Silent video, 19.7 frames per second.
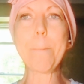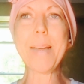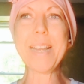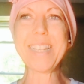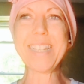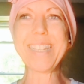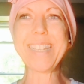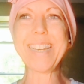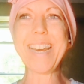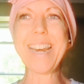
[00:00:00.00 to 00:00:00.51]

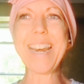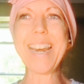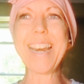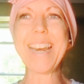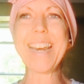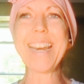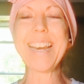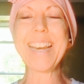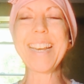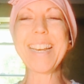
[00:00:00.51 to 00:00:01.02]

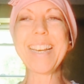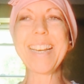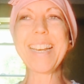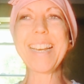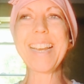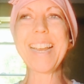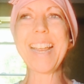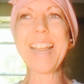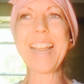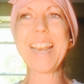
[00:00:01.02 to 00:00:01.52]
musty?
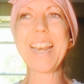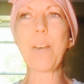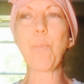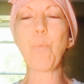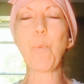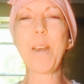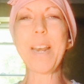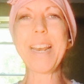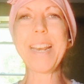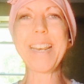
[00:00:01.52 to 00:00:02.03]
And
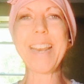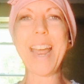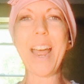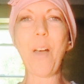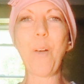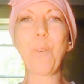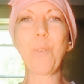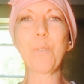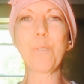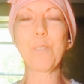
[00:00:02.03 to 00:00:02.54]
when in
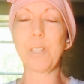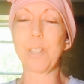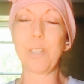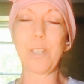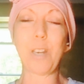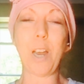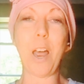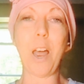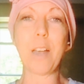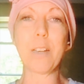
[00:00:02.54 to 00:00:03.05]
doubt,
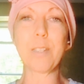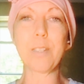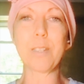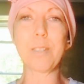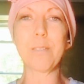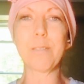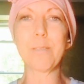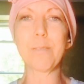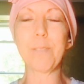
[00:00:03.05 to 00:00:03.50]
just toss,